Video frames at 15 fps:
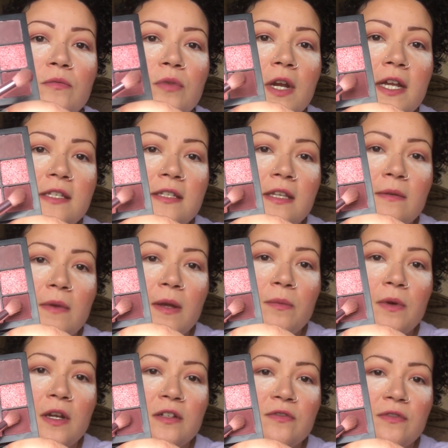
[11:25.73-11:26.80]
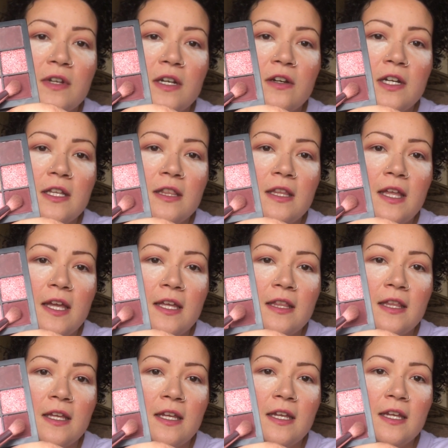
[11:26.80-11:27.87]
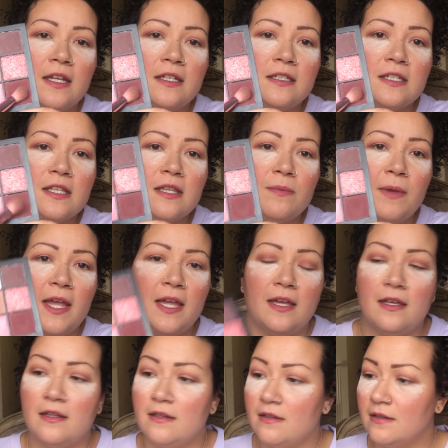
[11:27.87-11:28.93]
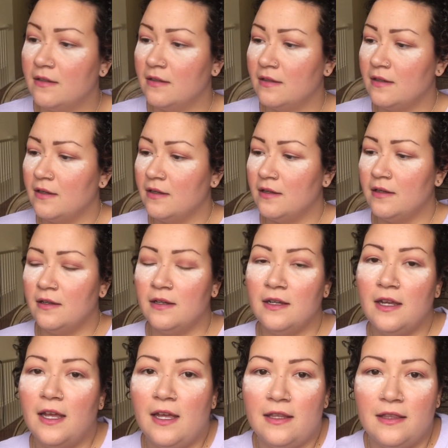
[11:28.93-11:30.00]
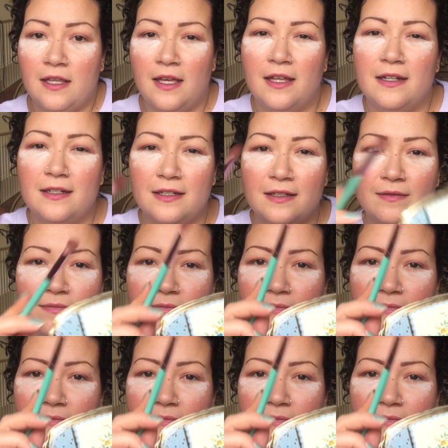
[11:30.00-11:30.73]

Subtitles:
Pressing my brush very lightly into the pan and then